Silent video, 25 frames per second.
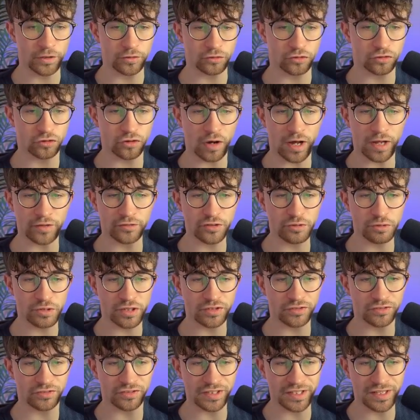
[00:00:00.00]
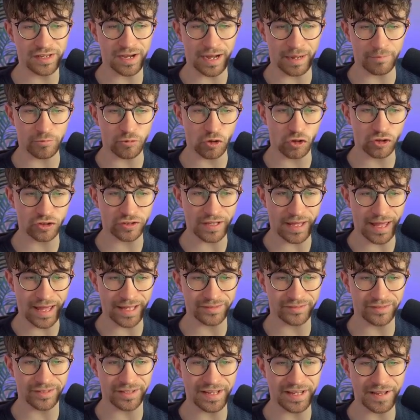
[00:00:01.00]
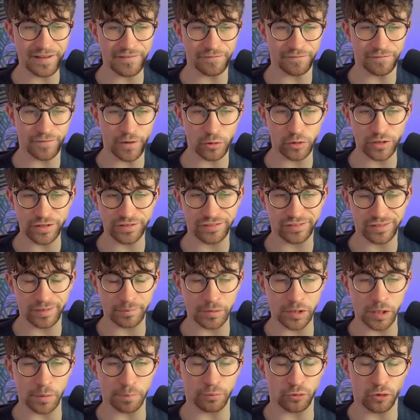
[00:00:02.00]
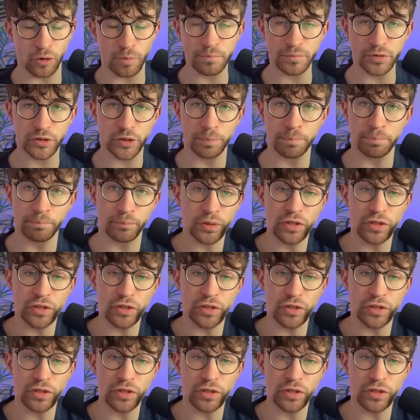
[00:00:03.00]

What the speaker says: So as you can see, I'm going to enter a very similar prompt,